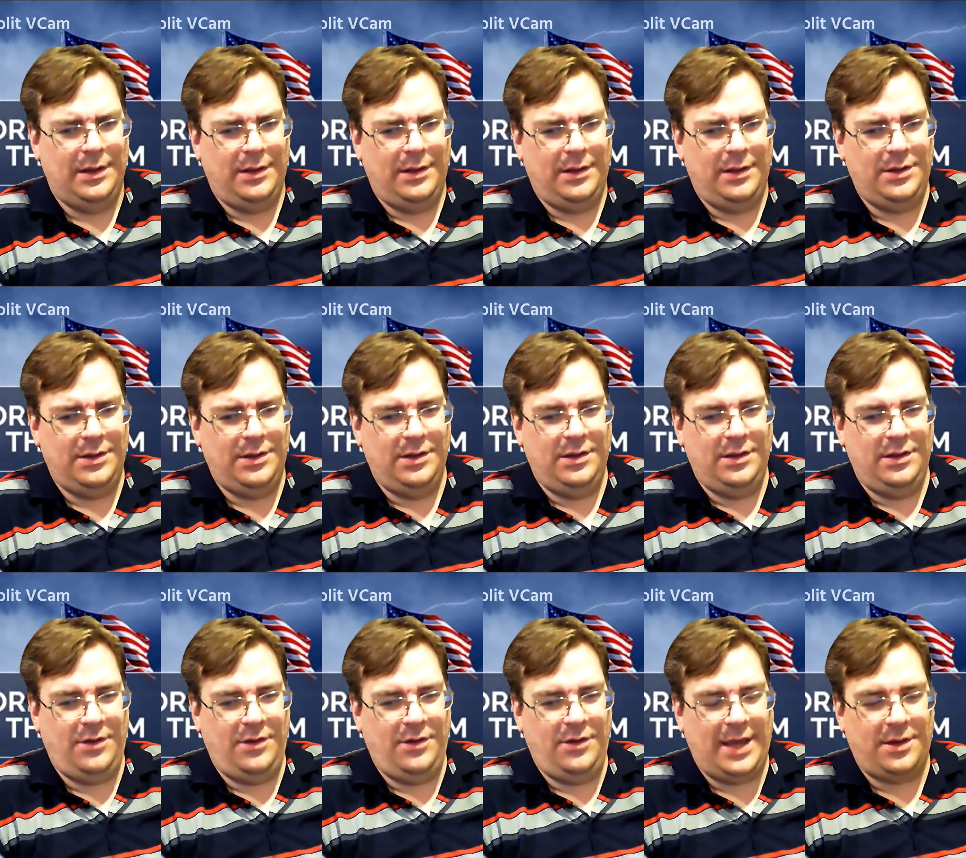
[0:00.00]

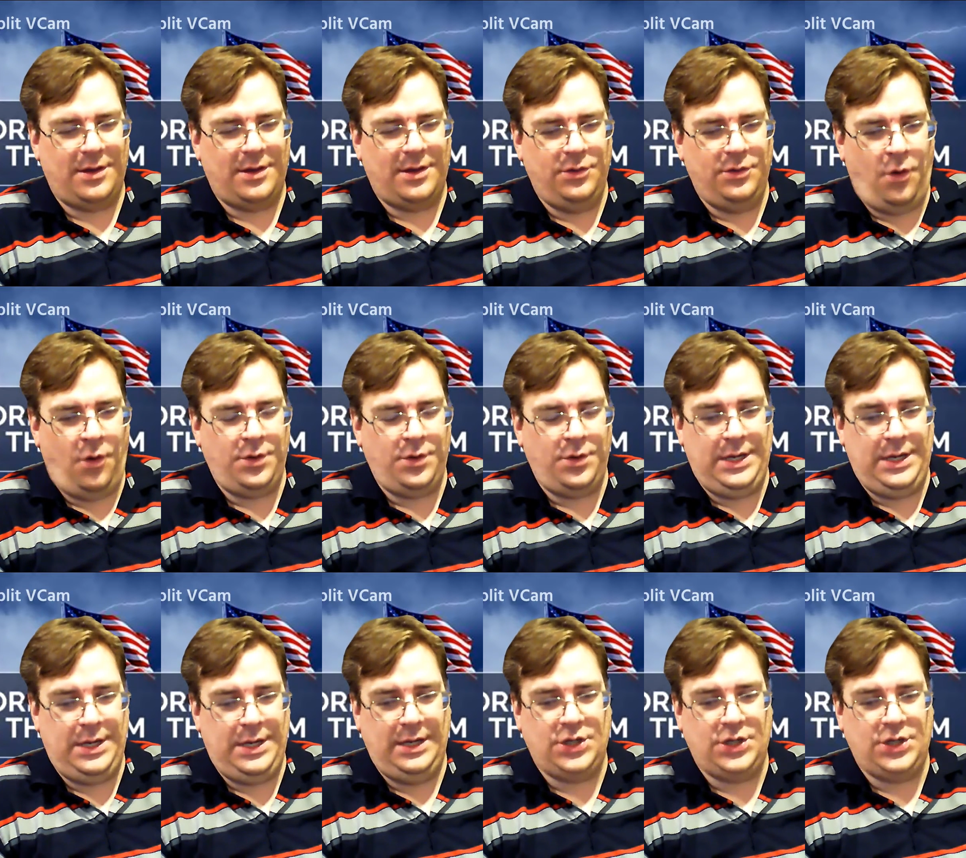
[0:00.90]
You don't
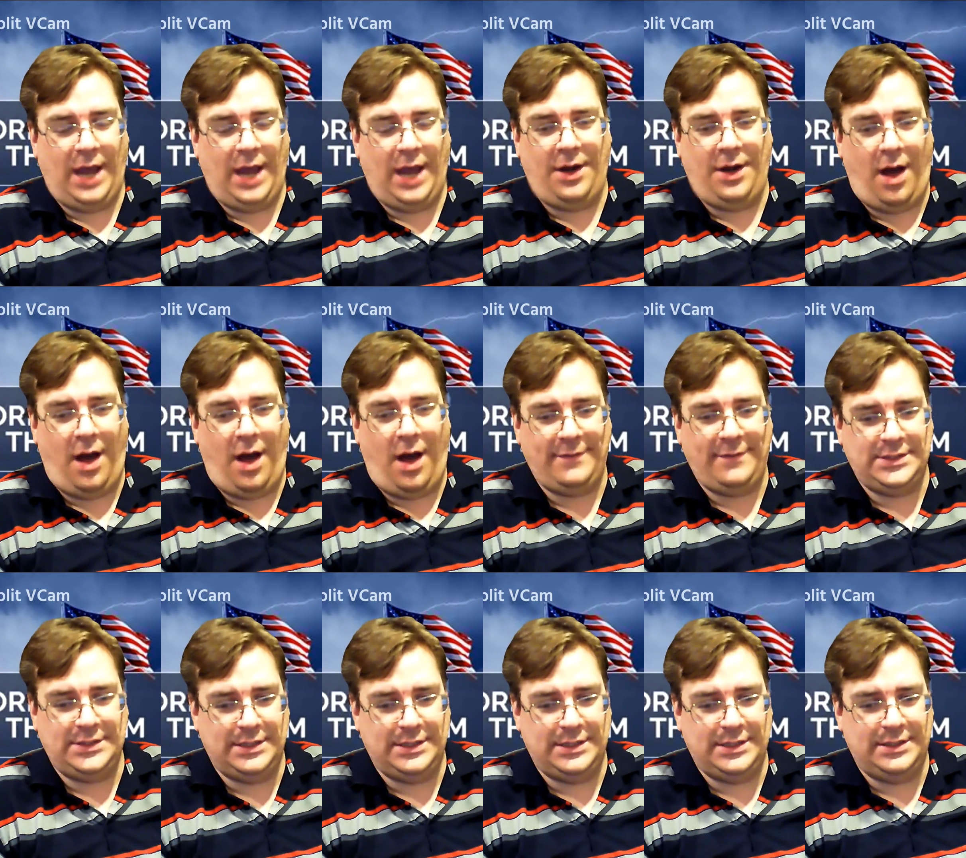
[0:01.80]
need giant
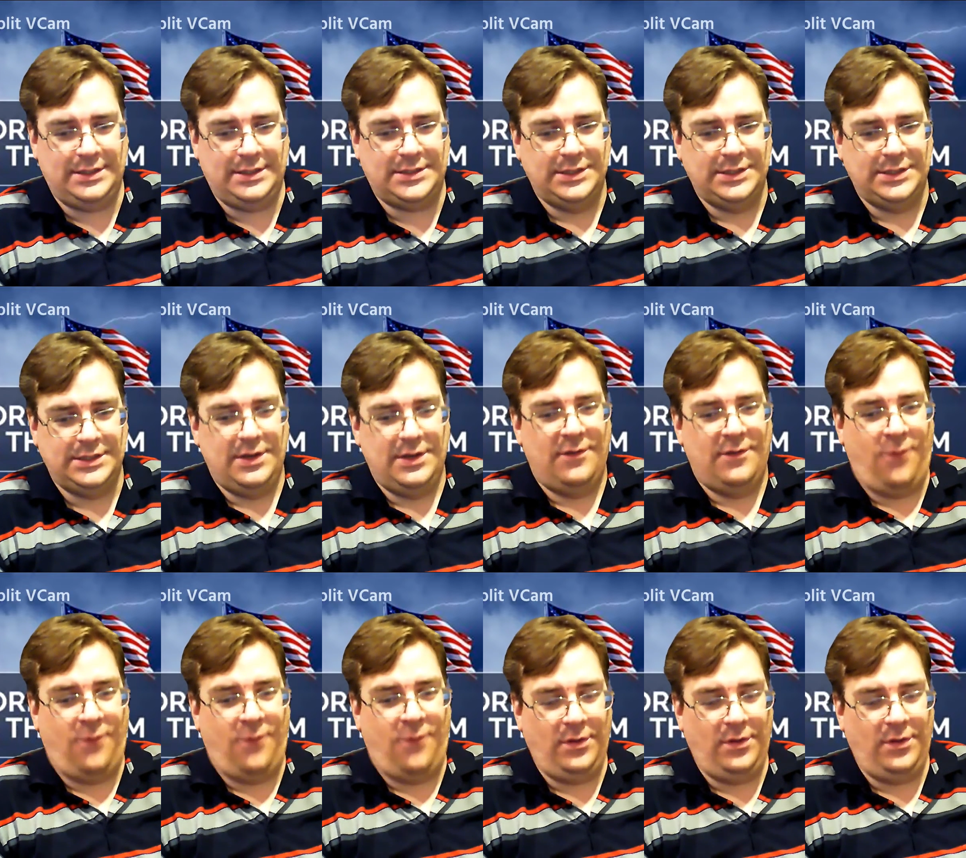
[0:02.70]
offices
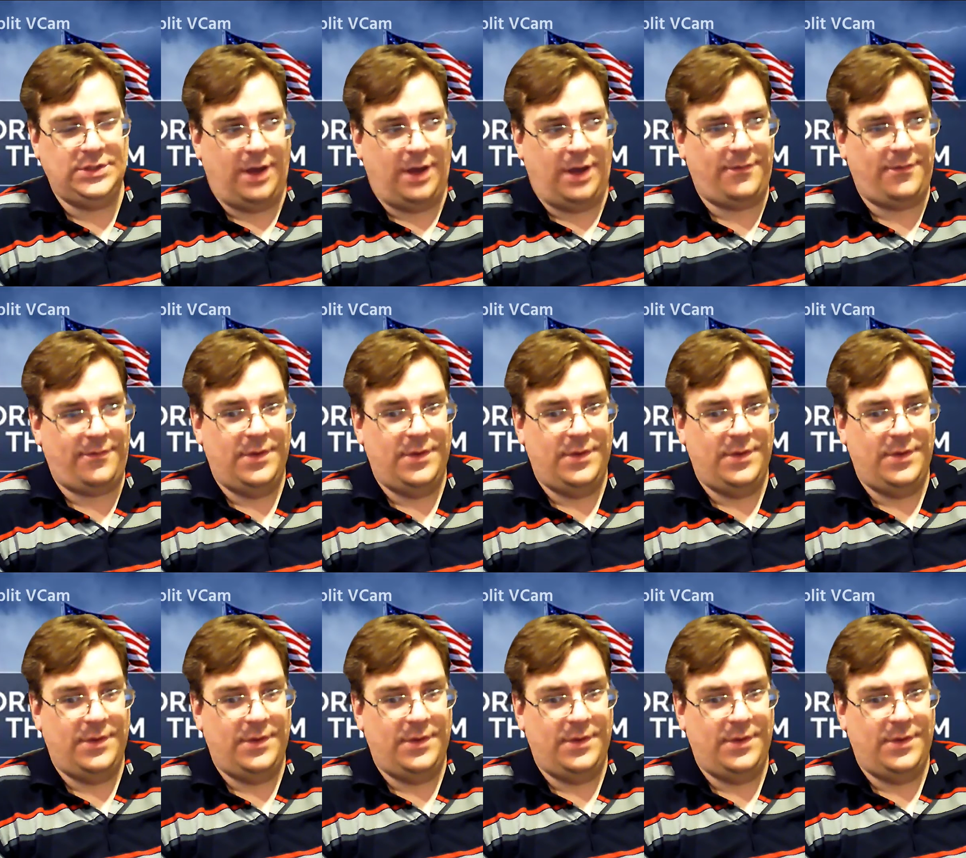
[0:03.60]
full of stuff.